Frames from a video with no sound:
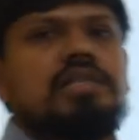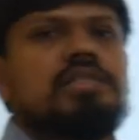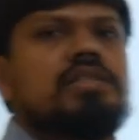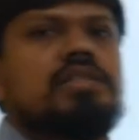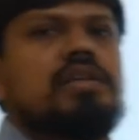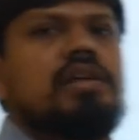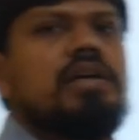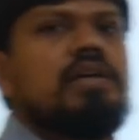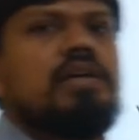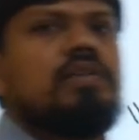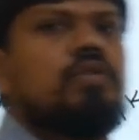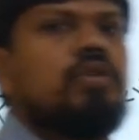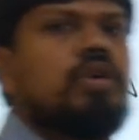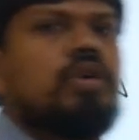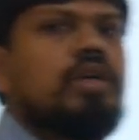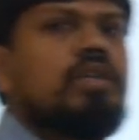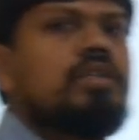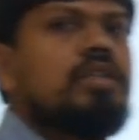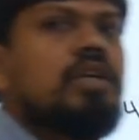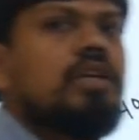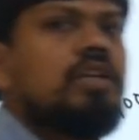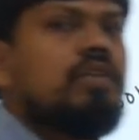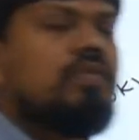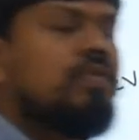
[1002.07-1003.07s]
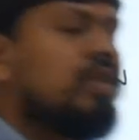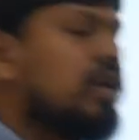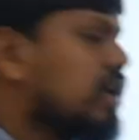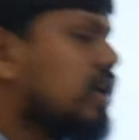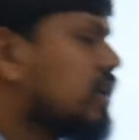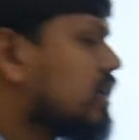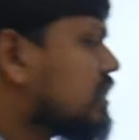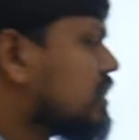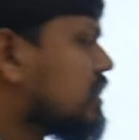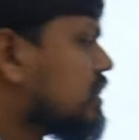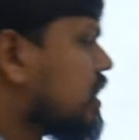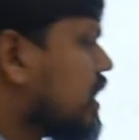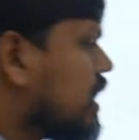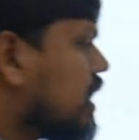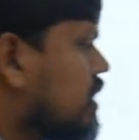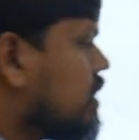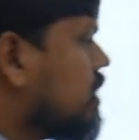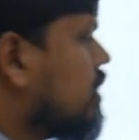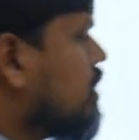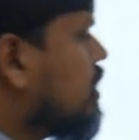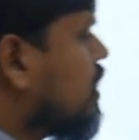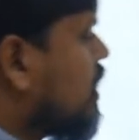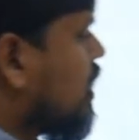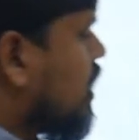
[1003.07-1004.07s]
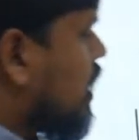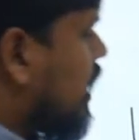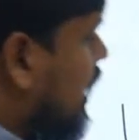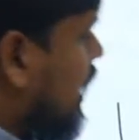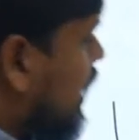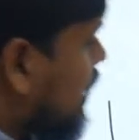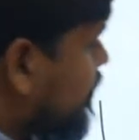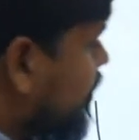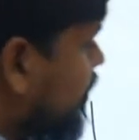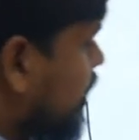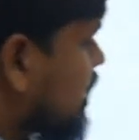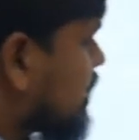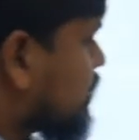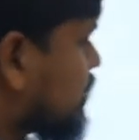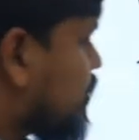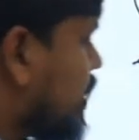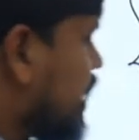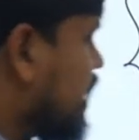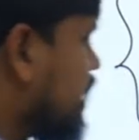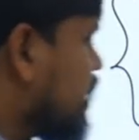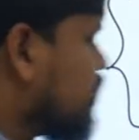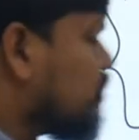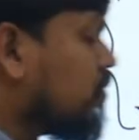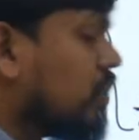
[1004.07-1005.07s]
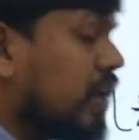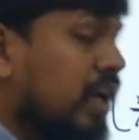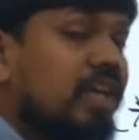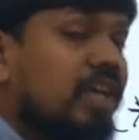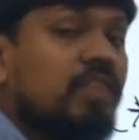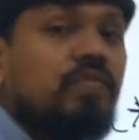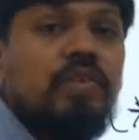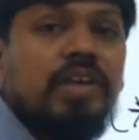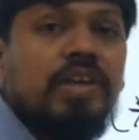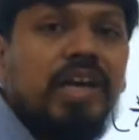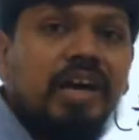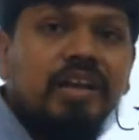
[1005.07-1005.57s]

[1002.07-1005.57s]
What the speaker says: live, okay, then you will understand. I have explained why we are